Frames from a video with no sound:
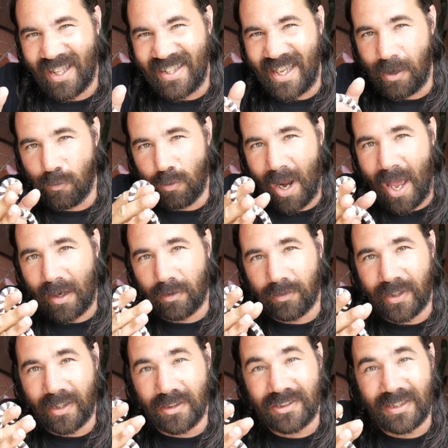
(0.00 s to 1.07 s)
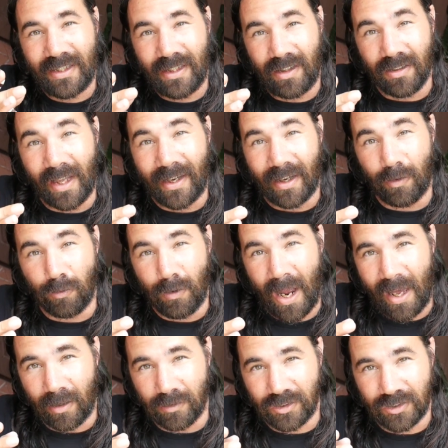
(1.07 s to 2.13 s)
they rattle their tail like a
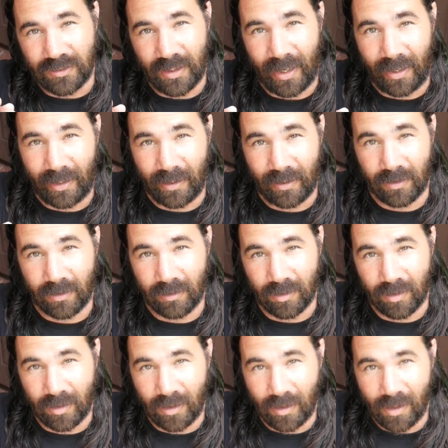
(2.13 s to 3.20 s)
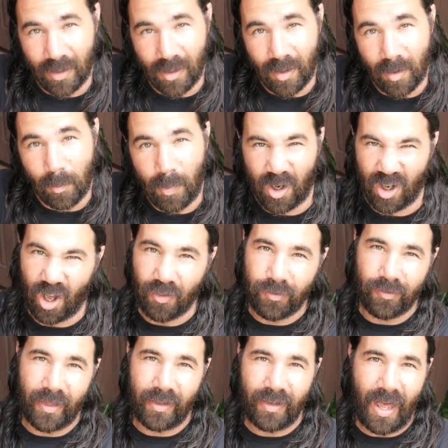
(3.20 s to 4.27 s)
rattlesnake. But other
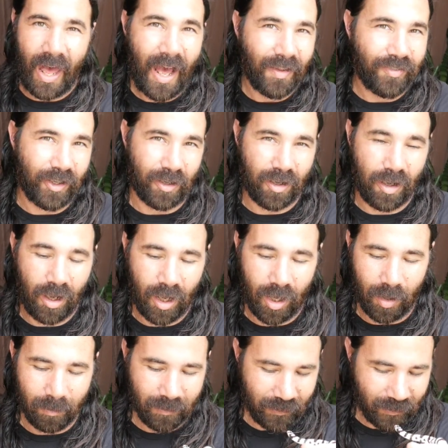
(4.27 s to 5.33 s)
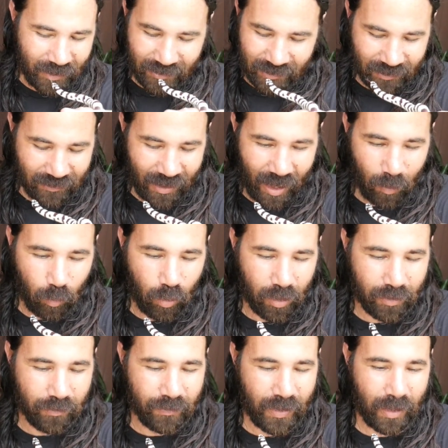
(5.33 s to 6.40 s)
than that, they're calm. This is not one
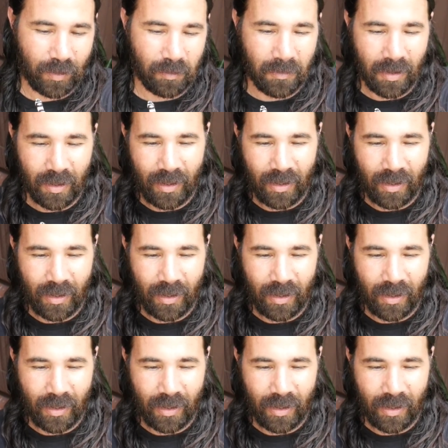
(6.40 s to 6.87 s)
of them.